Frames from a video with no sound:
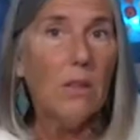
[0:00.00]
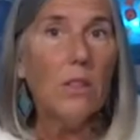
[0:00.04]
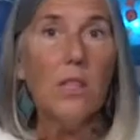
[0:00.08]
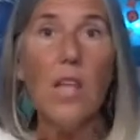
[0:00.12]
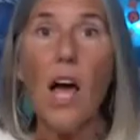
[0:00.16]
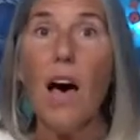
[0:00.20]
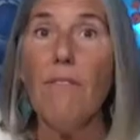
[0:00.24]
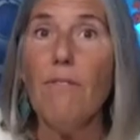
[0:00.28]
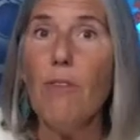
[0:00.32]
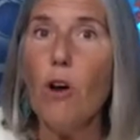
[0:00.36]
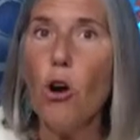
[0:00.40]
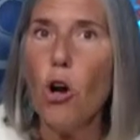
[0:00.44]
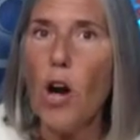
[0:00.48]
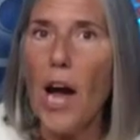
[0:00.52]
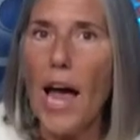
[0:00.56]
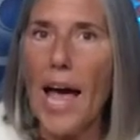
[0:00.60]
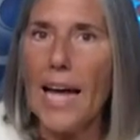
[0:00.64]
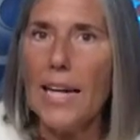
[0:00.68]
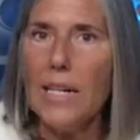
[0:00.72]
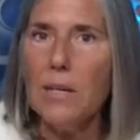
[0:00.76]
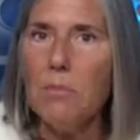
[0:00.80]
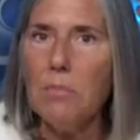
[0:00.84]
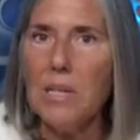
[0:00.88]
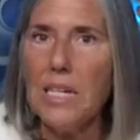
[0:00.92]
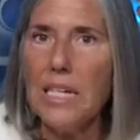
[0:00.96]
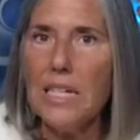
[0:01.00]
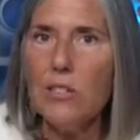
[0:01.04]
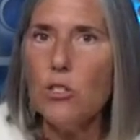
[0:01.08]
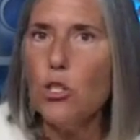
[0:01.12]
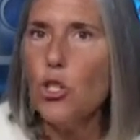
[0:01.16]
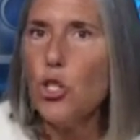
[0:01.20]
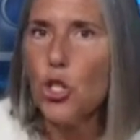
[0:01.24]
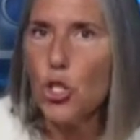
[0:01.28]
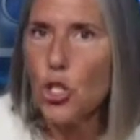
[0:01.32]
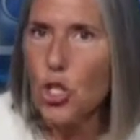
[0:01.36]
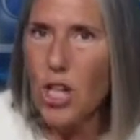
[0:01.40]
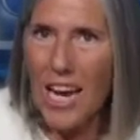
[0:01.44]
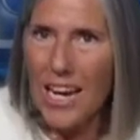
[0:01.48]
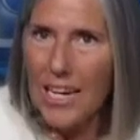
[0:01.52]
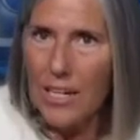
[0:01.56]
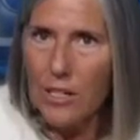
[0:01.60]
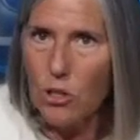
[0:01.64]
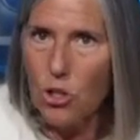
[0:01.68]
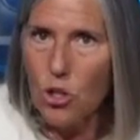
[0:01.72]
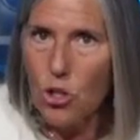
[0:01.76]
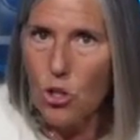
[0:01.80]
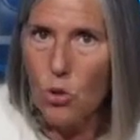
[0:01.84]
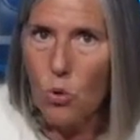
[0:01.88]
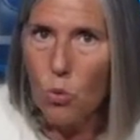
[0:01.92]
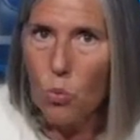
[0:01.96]
Love our enemies,
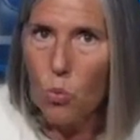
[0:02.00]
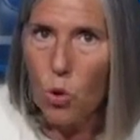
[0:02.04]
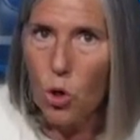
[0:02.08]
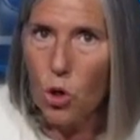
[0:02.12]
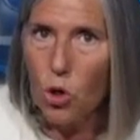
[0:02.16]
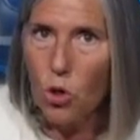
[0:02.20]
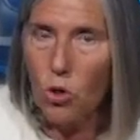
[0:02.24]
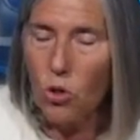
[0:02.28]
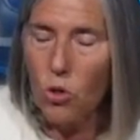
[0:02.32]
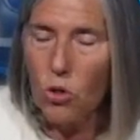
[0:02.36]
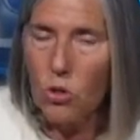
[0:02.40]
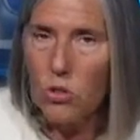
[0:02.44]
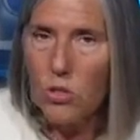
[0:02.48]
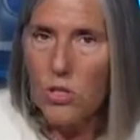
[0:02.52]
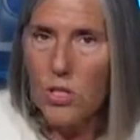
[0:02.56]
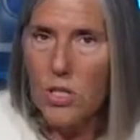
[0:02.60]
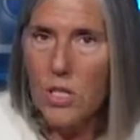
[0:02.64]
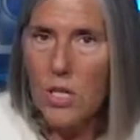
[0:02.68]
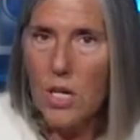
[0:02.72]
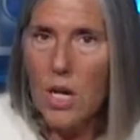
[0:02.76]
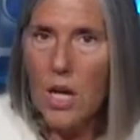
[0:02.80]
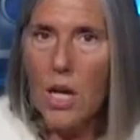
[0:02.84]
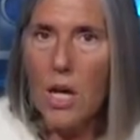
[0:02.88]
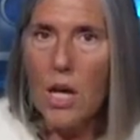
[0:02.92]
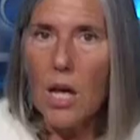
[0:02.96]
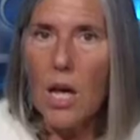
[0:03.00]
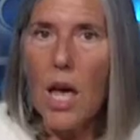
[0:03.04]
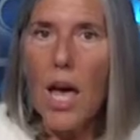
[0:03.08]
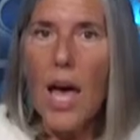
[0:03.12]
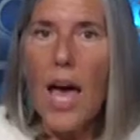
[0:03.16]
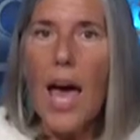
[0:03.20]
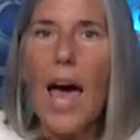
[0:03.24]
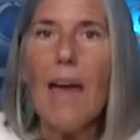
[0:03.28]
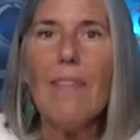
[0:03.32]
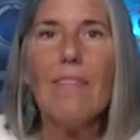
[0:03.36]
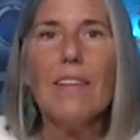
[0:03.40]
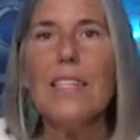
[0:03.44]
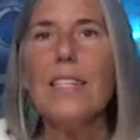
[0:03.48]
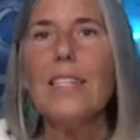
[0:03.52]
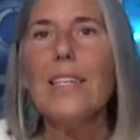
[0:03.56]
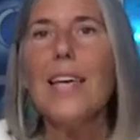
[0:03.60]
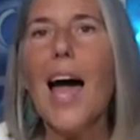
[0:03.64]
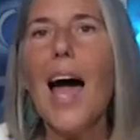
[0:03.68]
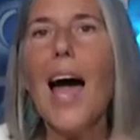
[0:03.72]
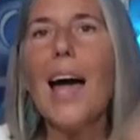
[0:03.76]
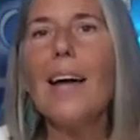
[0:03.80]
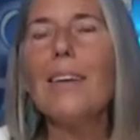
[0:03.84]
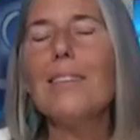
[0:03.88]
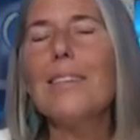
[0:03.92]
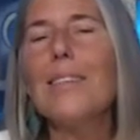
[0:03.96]
change the world. And the
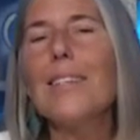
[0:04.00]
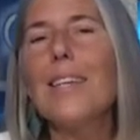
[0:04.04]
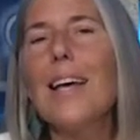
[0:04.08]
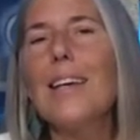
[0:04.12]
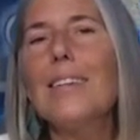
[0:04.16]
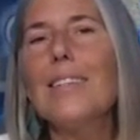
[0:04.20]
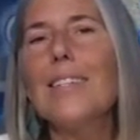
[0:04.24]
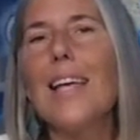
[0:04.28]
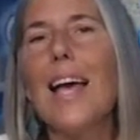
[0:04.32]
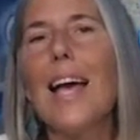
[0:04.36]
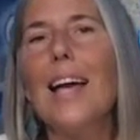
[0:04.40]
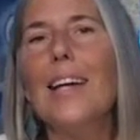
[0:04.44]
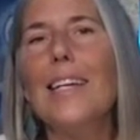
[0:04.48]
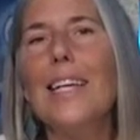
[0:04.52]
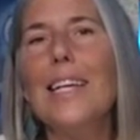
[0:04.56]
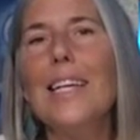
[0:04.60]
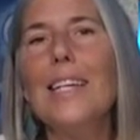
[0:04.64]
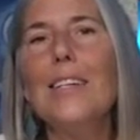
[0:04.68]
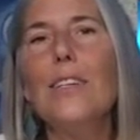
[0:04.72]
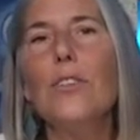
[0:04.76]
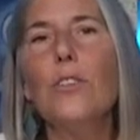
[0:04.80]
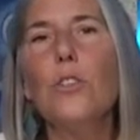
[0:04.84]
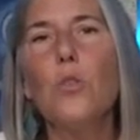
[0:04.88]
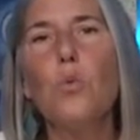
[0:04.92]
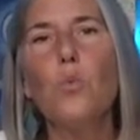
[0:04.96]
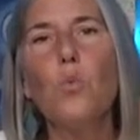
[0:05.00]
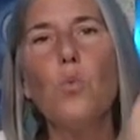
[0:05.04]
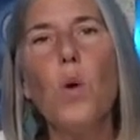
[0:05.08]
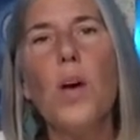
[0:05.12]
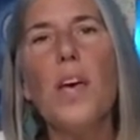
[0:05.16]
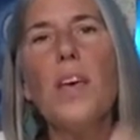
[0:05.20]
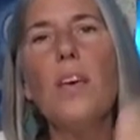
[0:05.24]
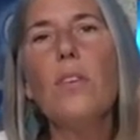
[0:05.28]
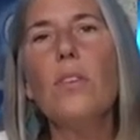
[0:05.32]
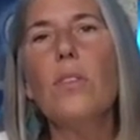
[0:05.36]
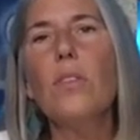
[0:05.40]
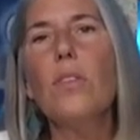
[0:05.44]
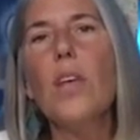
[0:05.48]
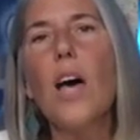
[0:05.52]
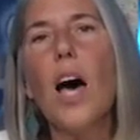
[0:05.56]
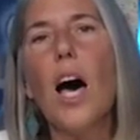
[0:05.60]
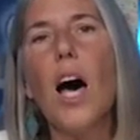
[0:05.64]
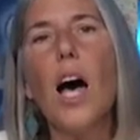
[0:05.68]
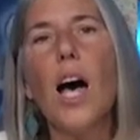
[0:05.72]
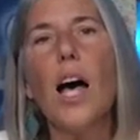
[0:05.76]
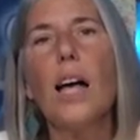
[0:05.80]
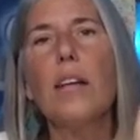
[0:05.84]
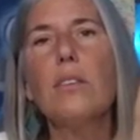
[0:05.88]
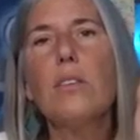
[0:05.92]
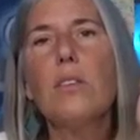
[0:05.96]
text says, and he is with
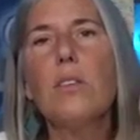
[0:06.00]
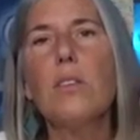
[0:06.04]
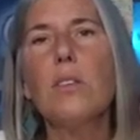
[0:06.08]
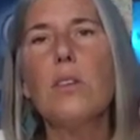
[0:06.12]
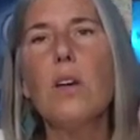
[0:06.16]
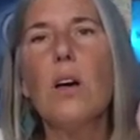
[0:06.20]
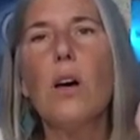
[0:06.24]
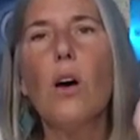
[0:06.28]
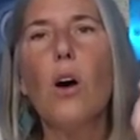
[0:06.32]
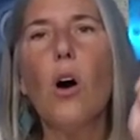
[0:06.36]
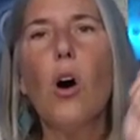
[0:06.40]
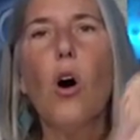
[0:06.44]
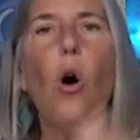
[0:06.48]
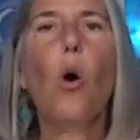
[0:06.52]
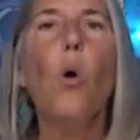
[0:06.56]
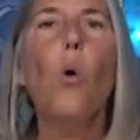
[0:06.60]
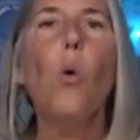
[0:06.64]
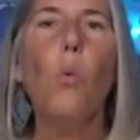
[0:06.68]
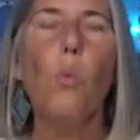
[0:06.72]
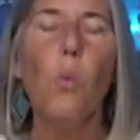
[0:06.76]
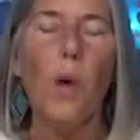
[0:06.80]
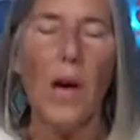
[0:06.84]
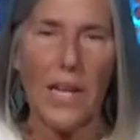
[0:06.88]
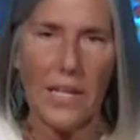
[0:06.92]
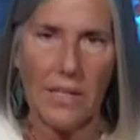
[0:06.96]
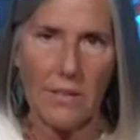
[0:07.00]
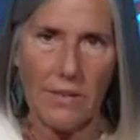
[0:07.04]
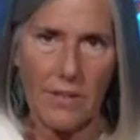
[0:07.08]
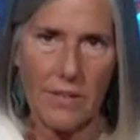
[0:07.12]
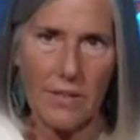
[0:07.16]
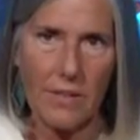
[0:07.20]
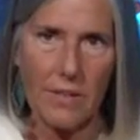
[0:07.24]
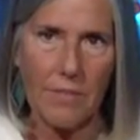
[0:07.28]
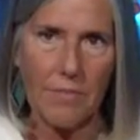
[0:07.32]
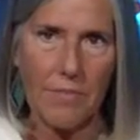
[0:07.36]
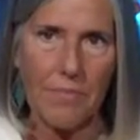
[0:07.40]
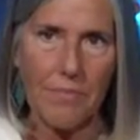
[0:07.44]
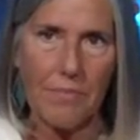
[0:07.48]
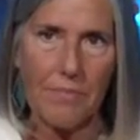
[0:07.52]
us always.